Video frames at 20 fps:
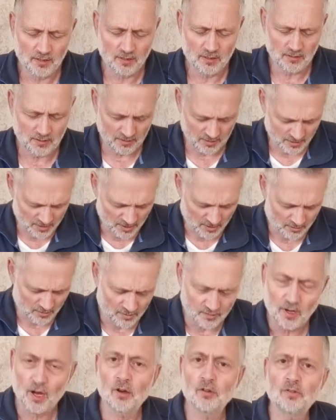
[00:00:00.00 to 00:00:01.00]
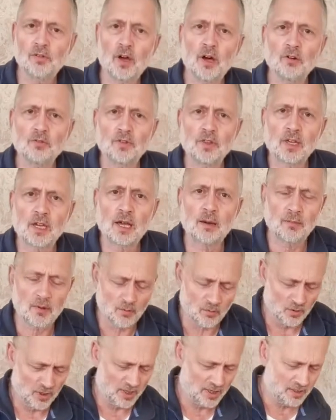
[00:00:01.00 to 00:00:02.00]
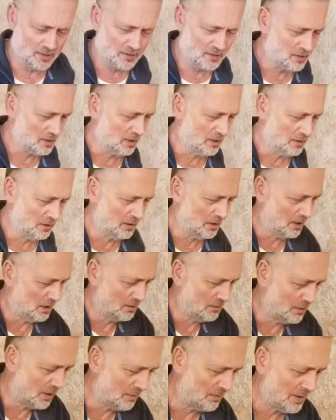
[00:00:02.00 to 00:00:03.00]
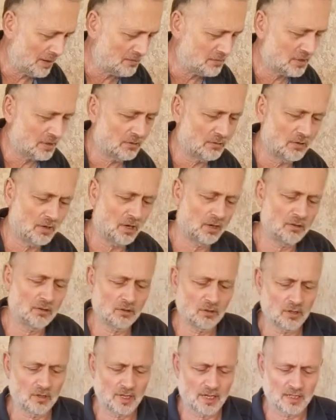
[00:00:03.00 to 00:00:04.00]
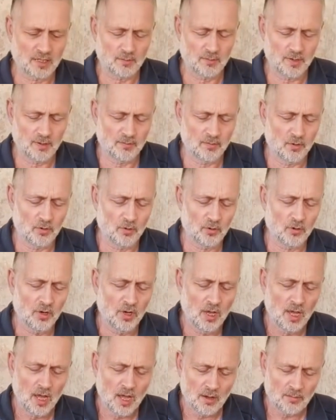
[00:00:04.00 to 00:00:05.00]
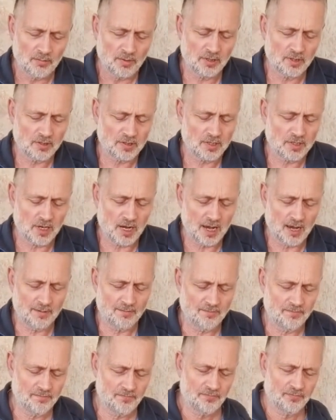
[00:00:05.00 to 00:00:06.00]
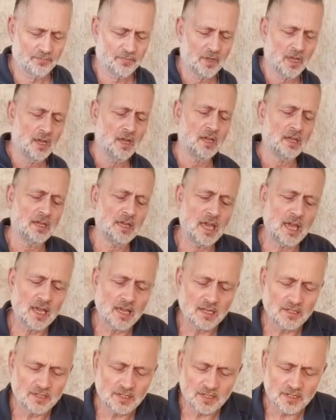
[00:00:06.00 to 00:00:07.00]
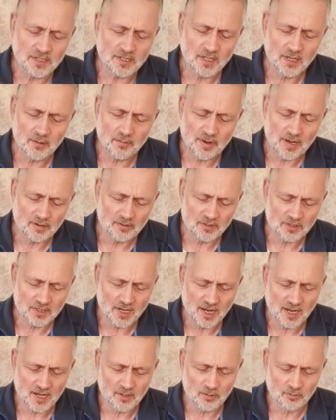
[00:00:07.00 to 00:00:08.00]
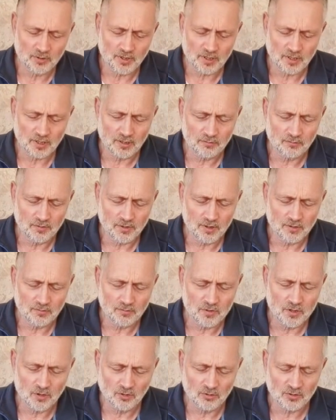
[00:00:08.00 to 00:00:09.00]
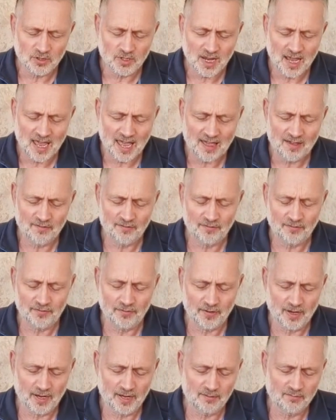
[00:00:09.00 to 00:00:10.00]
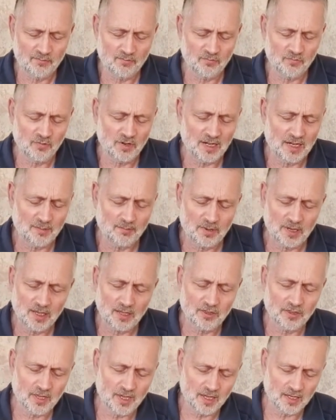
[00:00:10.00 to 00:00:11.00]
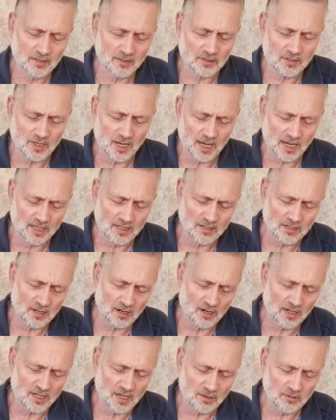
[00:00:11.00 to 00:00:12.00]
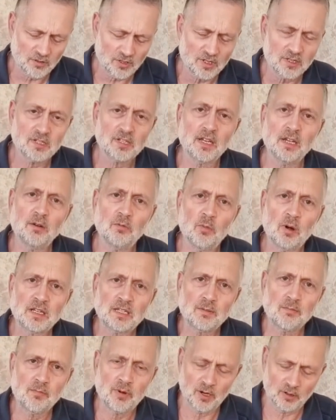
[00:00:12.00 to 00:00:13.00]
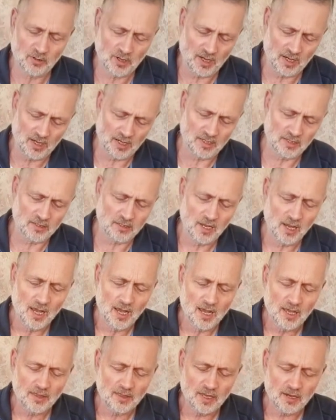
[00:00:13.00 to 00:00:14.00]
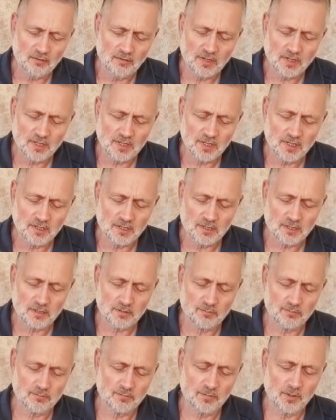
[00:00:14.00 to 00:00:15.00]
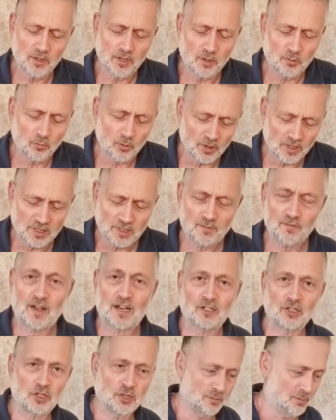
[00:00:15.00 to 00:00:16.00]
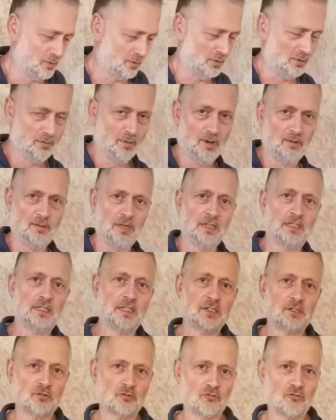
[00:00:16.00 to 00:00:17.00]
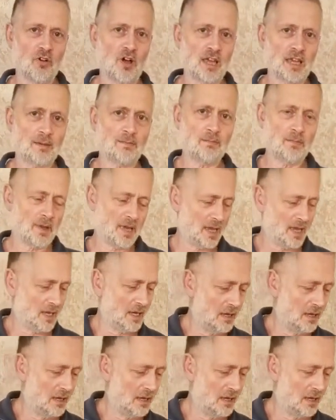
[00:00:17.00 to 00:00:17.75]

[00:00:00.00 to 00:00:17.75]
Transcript: you know, over the coming weeks. Perhaps I'll look at that a bit more. But yeah, it's this thing about scale that you not to have really big things. And I notice in wedding bouquets there is this, you know, what is fashionable at the moment is these great big